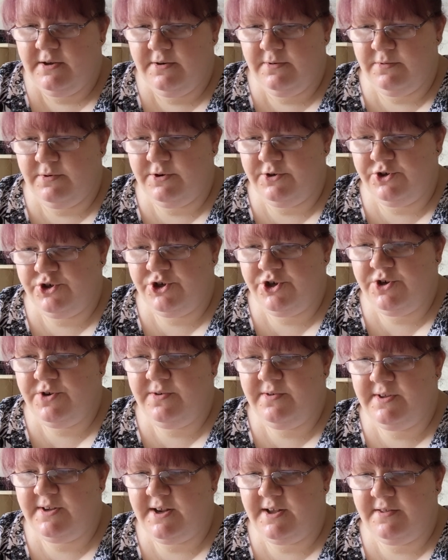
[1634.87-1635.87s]
We're at
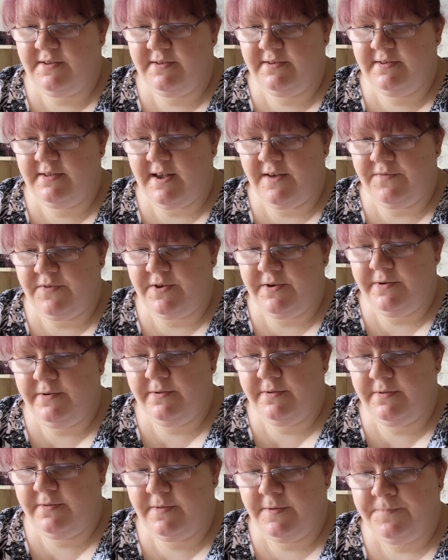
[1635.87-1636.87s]
Tuesday the
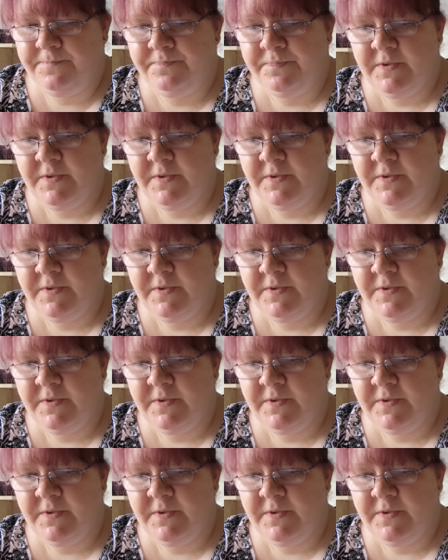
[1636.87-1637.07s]
7th,